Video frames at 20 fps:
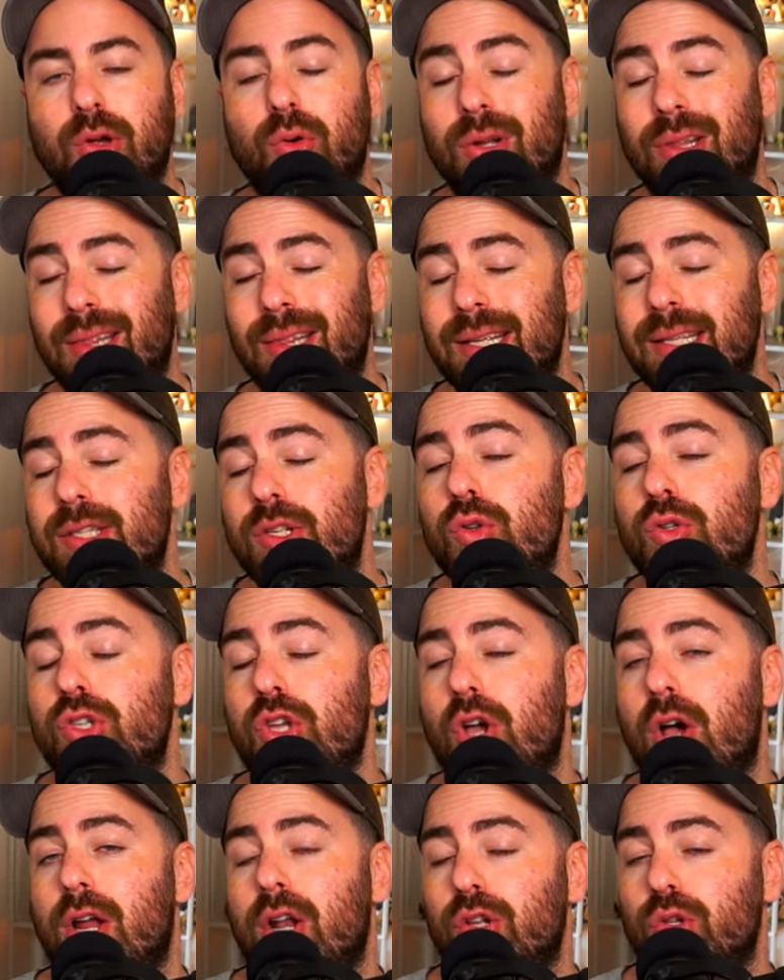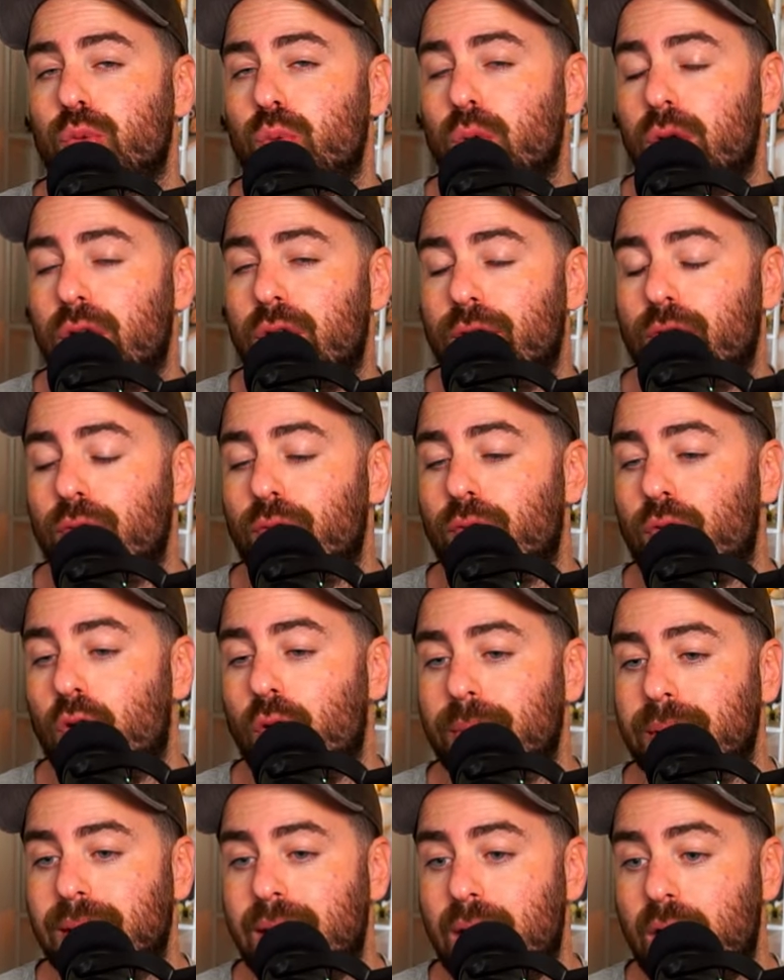or at least you saw it on Twitter if you
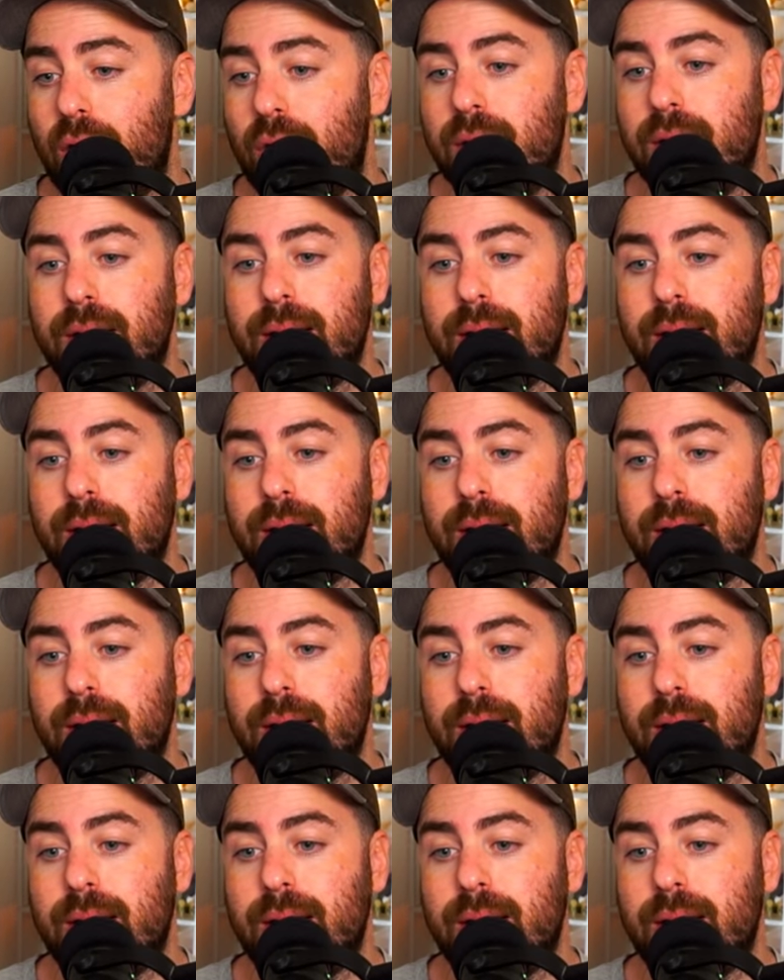follow me there.